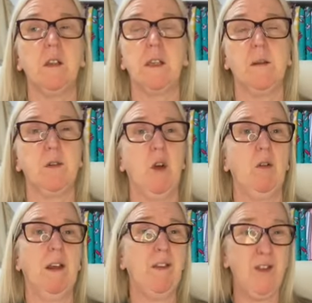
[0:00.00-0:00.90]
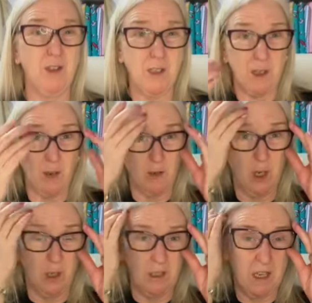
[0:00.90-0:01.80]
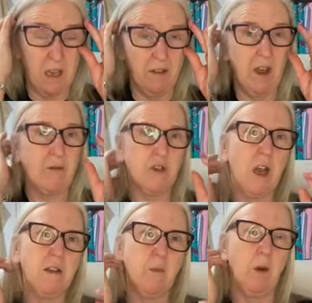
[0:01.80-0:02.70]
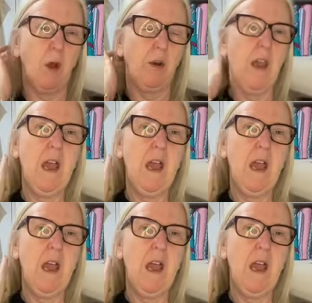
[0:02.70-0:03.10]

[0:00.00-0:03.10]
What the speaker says: and I'm talking like 30 odd years here, that I've tried them on,